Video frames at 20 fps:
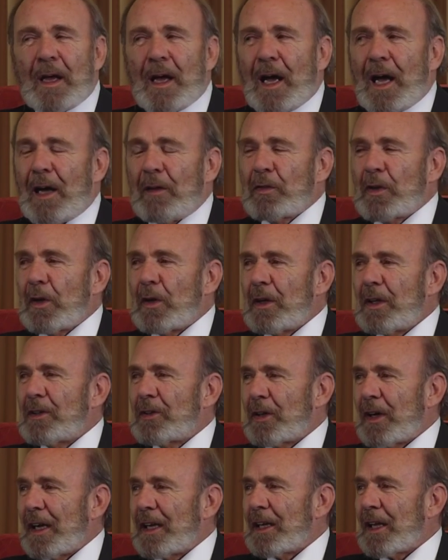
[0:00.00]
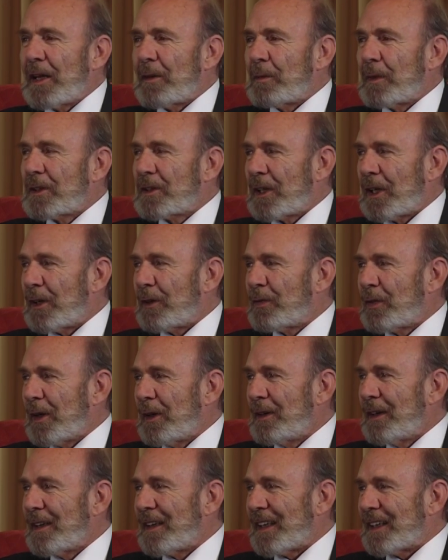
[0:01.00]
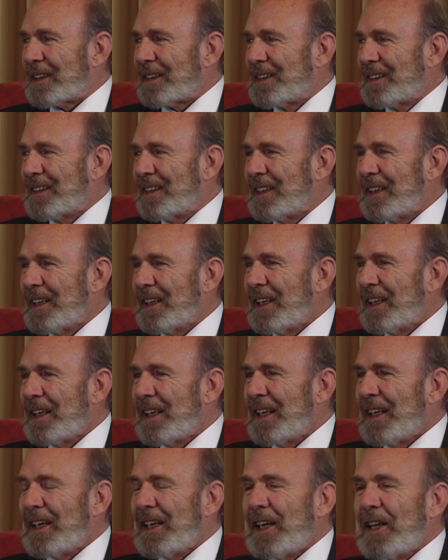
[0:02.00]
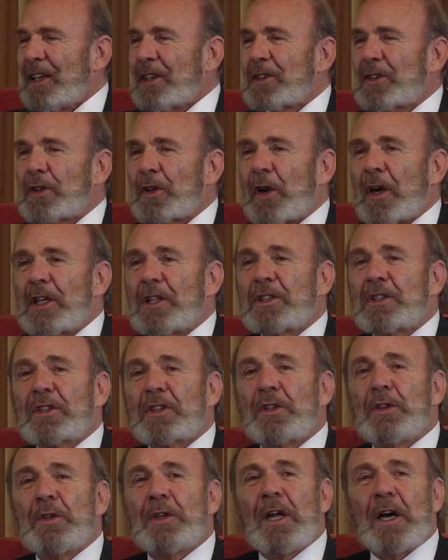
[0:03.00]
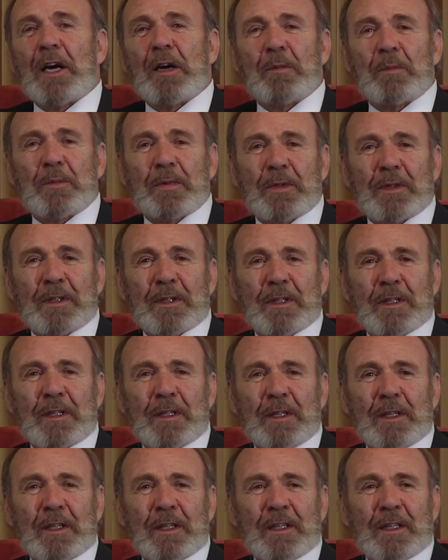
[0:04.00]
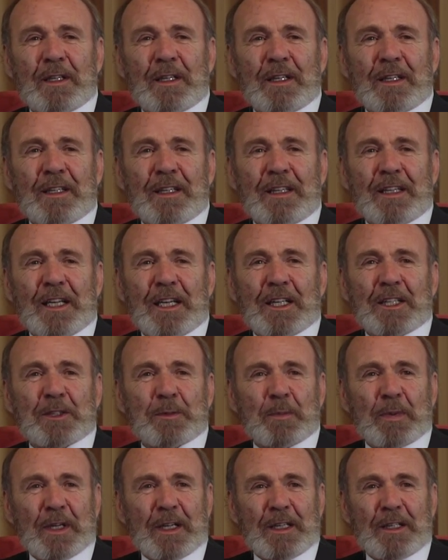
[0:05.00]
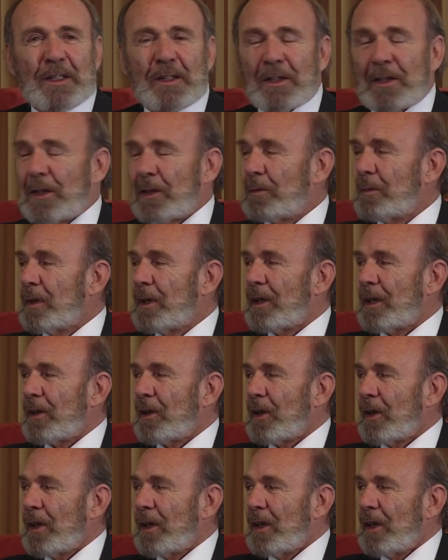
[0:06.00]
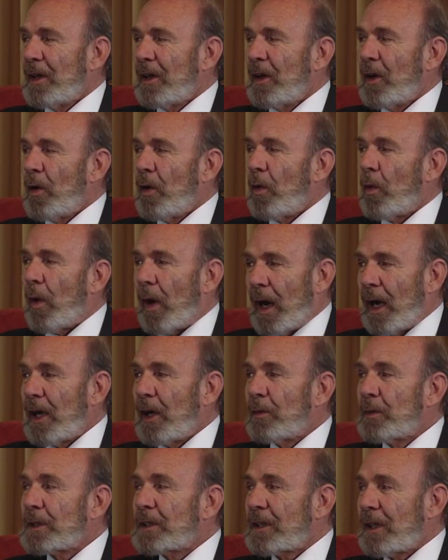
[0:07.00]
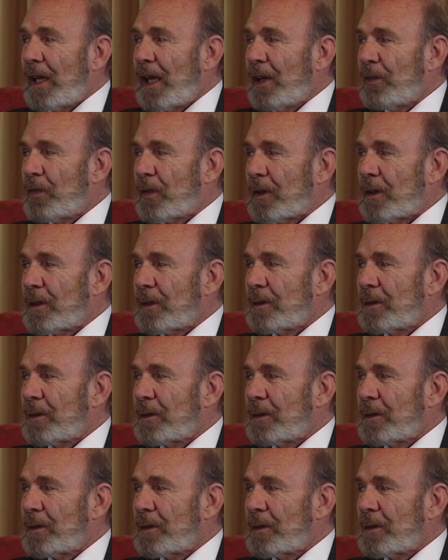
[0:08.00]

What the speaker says: I've got to try and get myself out of this. So I stood up to explain to them why I was laughing.